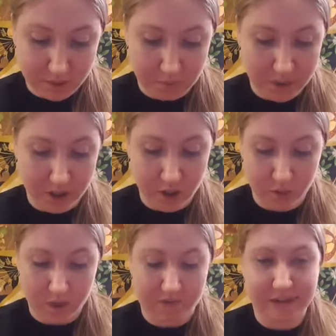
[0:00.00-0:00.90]
But you
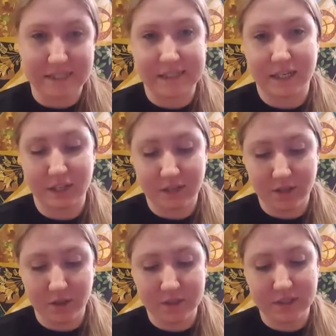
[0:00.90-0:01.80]
know, if I decided to
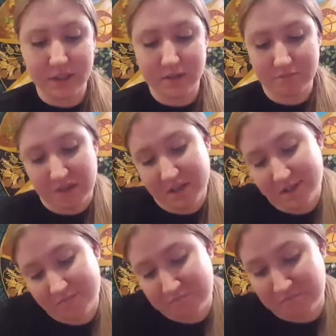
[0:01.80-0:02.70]
use it,
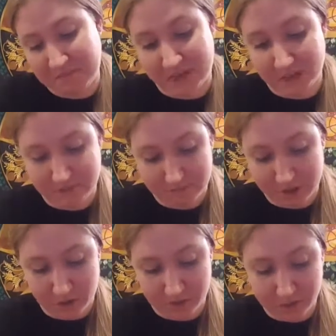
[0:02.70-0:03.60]
I don't
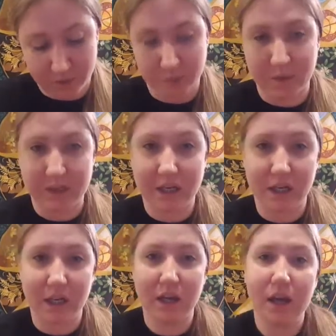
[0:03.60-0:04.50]
know if anyone would really
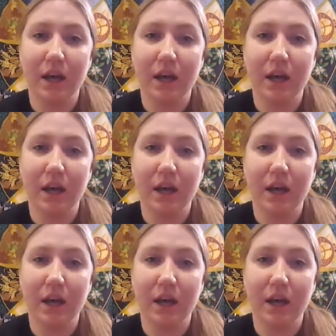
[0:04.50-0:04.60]
care.